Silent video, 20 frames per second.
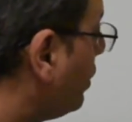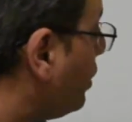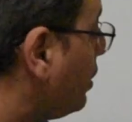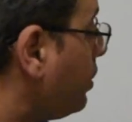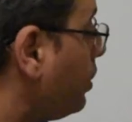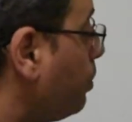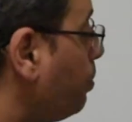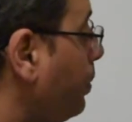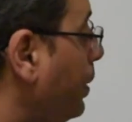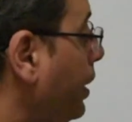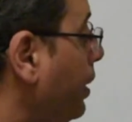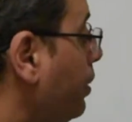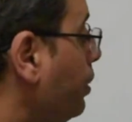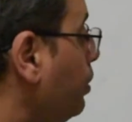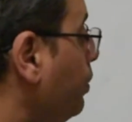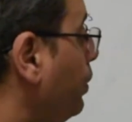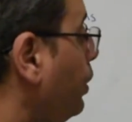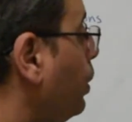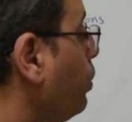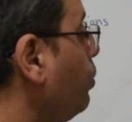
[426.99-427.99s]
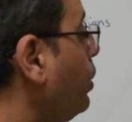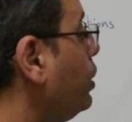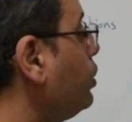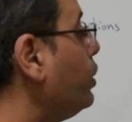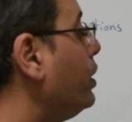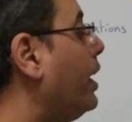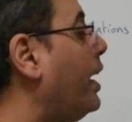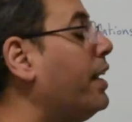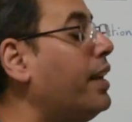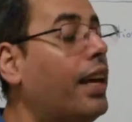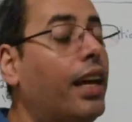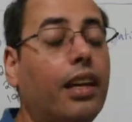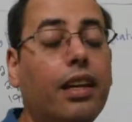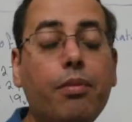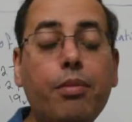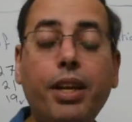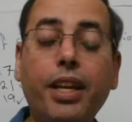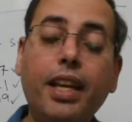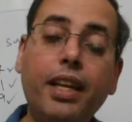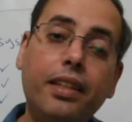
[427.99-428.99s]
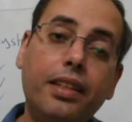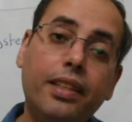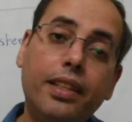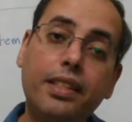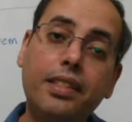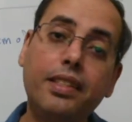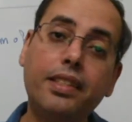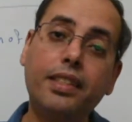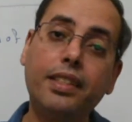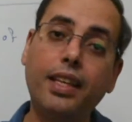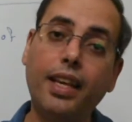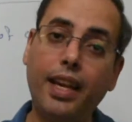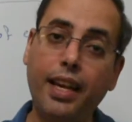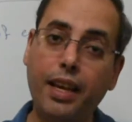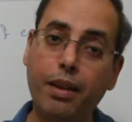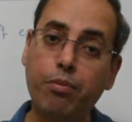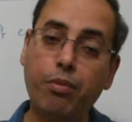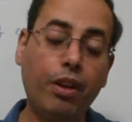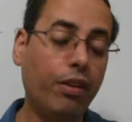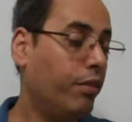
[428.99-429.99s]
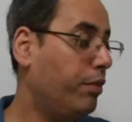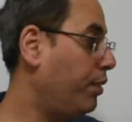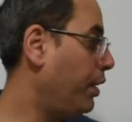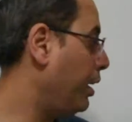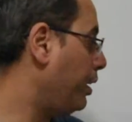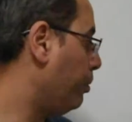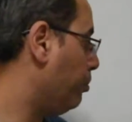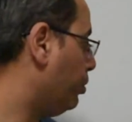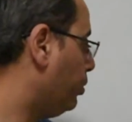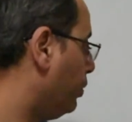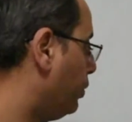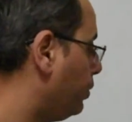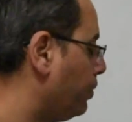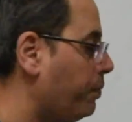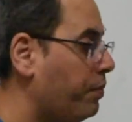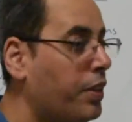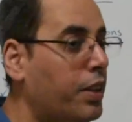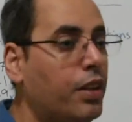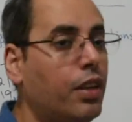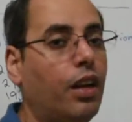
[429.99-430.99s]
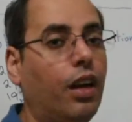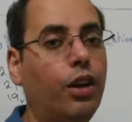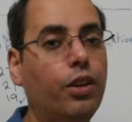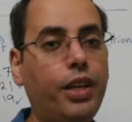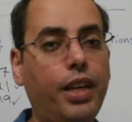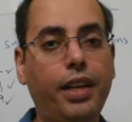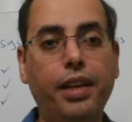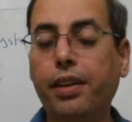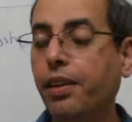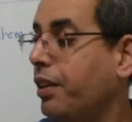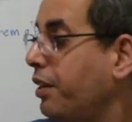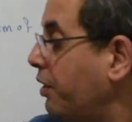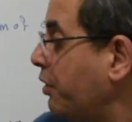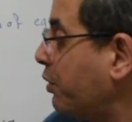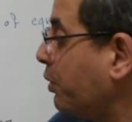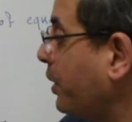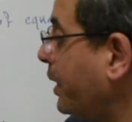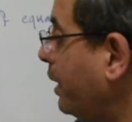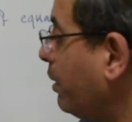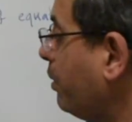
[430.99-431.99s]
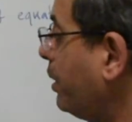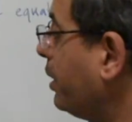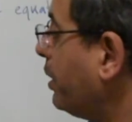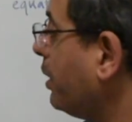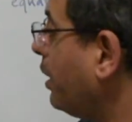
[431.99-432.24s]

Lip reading: another pair of the equation and eliminate the same variable. Okay, so now you